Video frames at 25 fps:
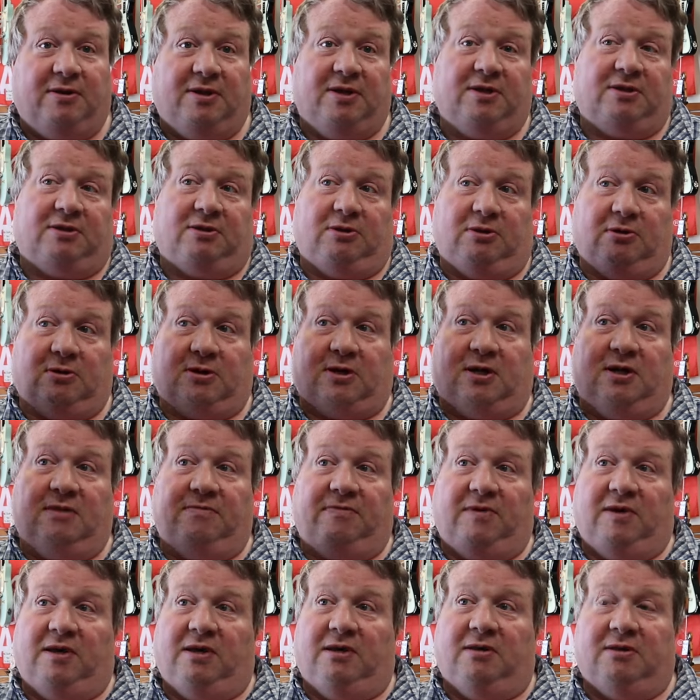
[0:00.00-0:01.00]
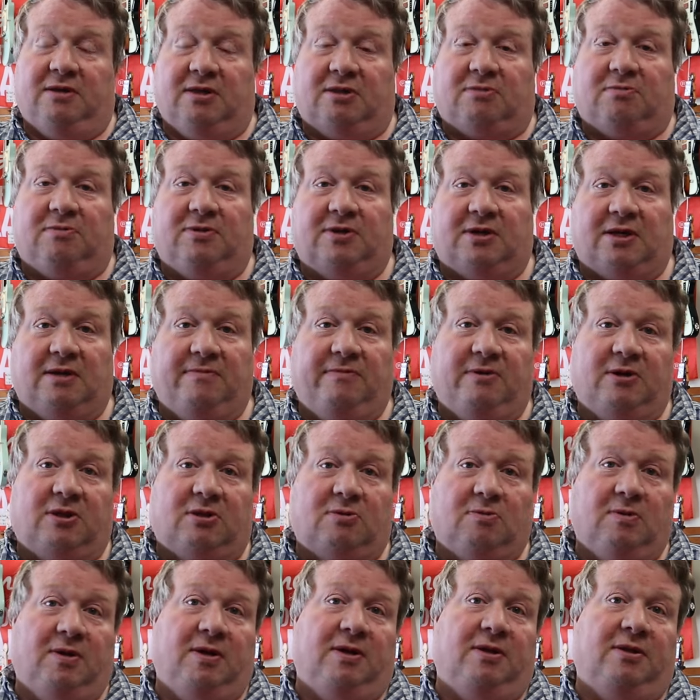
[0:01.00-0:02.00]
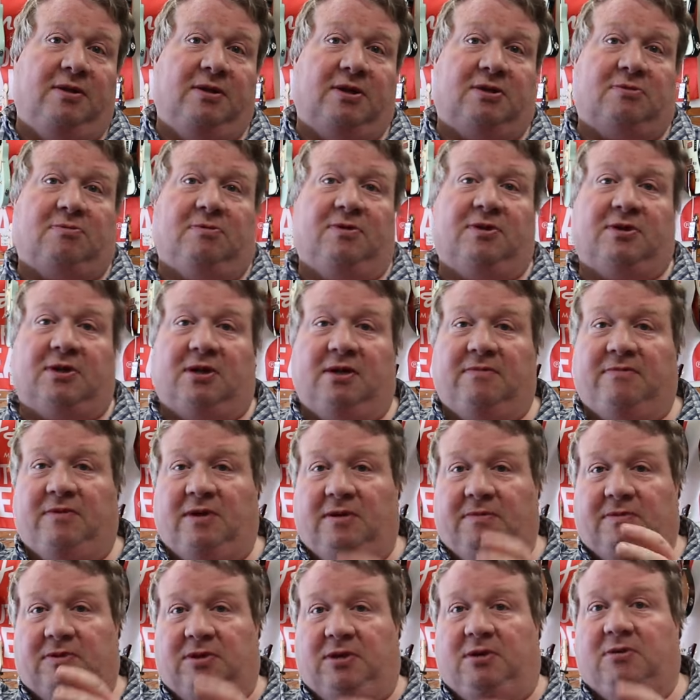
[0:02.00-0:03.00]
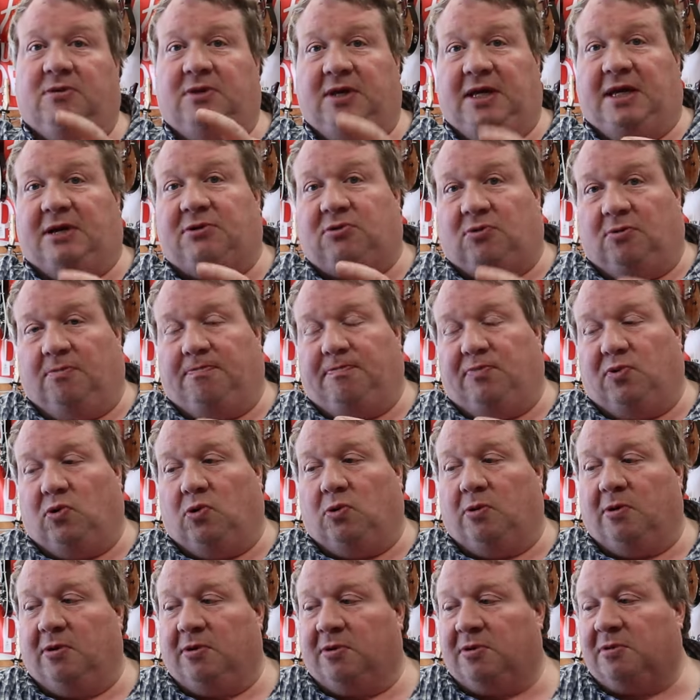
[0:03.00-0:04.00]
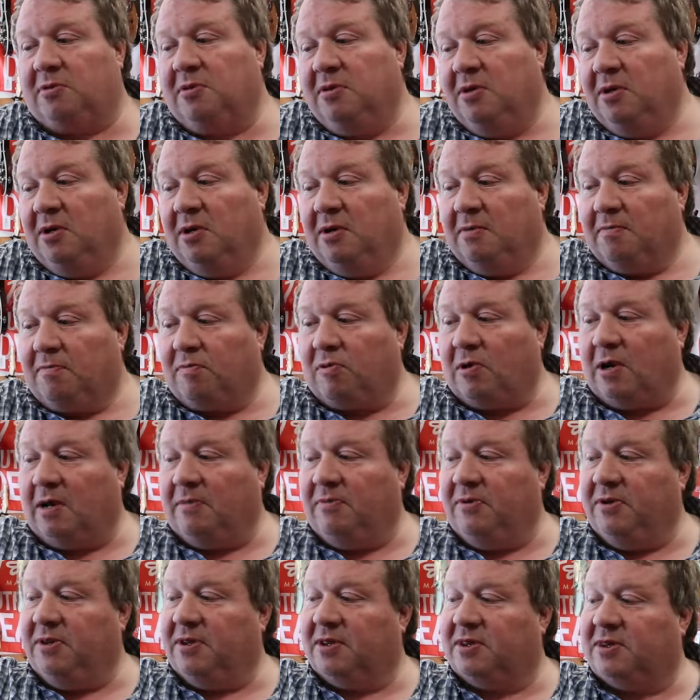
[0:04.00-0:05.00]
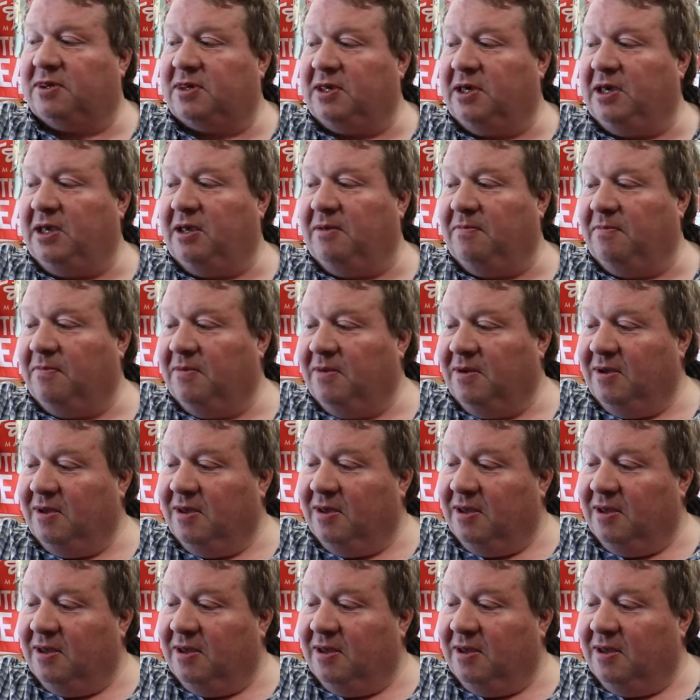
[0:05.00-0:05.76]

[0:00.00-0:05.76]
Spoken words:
This one's going to be a twin, this one's going to be, but the actual board is probably the same.